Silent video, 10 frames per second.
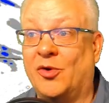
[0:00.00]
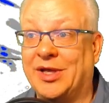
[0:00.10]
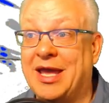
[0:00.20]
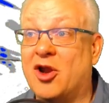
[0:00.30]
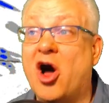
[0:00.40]

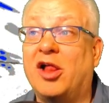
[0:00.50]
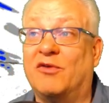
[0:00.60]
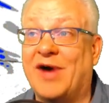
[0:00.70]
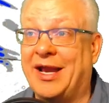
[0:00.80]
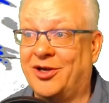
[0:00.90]
Again, all
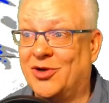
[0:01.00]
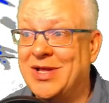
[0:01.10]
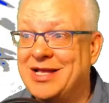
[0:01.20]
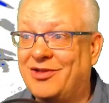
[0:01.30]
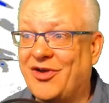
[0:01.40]
of Idaho,
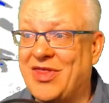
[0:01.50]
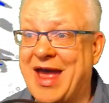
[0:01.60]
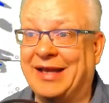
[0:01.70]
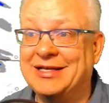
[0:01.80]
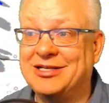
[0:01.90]
look at
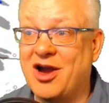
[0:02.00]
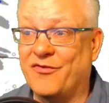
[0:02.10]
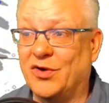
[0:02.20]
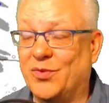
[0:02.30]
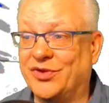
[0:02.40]
that,
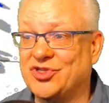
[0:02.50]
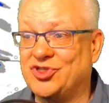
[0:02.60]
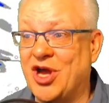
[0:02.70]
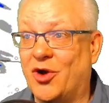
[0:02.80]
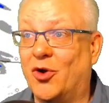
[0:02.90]
covered with
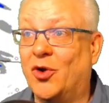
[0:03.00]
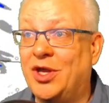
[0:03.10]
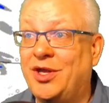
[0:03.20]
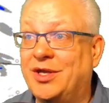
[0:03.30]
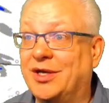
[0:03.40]
snow
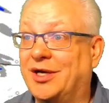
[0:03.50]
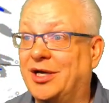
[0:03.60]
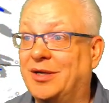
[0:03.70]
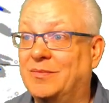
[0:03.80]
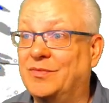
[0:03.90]

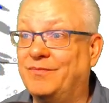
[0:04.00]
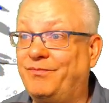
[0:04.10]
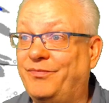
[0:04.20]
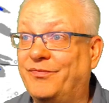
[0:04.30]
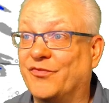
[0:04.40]
from
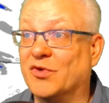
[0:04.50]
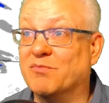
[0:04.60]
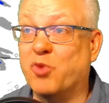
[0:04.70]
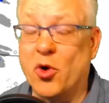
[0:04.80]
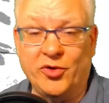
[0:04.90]

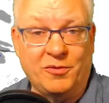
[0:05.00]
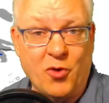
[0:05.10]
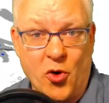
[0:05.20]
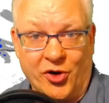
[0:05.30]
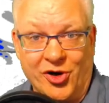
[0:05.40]
border to
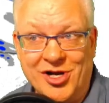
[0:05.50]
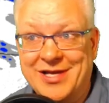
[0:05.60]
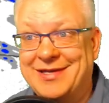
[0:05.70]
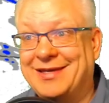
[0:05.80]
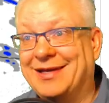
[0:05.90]
border.
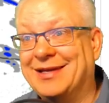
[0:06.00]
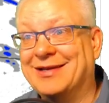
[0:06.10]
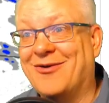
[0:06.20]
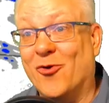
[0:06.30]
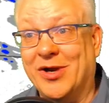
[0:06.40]
And
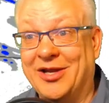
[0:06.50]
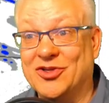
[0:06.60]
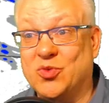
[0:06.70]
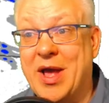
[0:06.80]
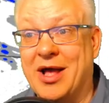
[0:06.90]
Oregon
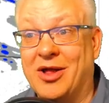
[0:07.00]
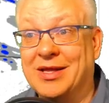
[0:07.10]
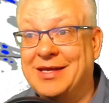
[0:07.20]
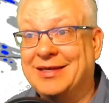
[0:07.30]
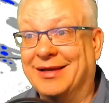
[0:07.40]
as well,
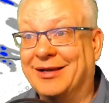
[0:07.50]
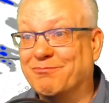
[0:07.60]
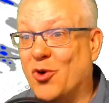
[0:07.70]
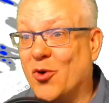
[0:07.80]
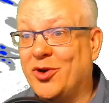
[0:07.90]

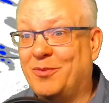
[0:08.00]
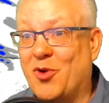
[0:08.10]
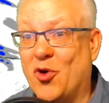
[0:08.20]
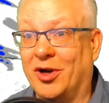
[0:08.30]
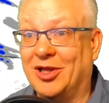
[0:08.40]
border to
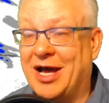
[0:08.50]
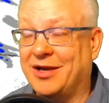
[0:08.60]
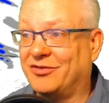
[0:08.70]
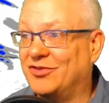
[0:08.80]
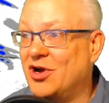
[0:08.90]
border, a lot of
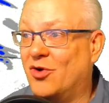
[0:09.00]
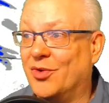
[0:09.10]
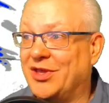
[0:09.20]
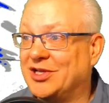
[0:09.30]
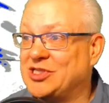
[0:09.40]
snow, with
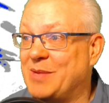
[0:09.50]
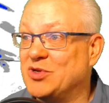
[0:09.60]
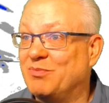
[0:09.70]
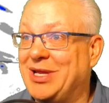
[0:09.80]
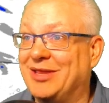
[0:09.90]
the
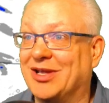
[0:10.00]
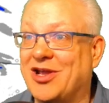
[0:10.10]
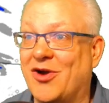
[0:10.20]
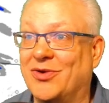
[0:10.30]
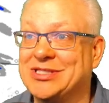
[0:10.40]
exception being the
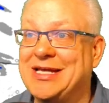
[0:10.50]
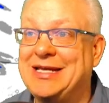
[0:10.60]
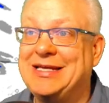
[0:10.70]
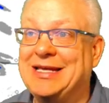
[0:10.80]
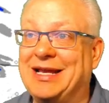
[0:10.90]
coast,
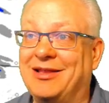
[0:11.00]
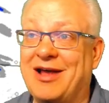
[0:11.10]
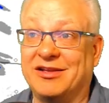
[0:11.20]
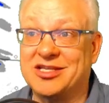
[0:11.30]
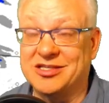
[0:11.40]
and a lot
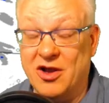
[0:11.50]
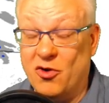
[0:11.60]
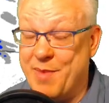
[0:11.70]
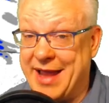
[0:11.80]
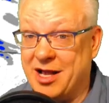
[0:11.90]
of snow
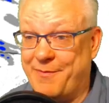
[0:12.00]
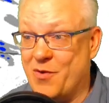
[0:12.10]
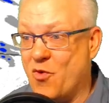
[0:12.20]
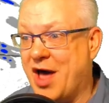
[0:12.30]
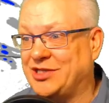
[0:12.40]
back up
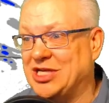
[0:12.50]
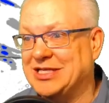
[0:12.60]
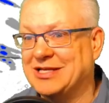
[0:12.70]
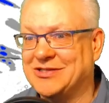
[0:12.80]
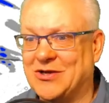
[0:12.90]
in
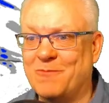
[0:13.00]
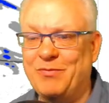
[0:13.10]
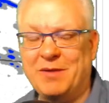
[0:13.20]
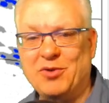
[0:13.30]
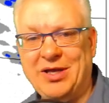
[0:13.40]
Washington. So
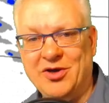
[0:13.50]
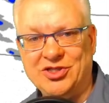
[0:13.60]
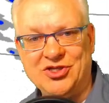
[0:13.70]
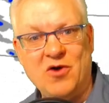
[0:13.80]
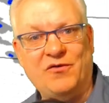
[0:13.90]
pretty good
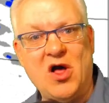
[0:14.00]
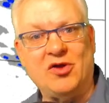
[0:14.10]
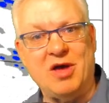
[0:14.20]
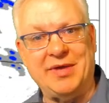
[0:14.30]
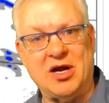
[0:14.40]
snowfall
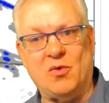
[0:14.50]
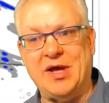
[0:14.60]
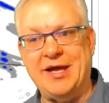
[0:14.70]
coming our way.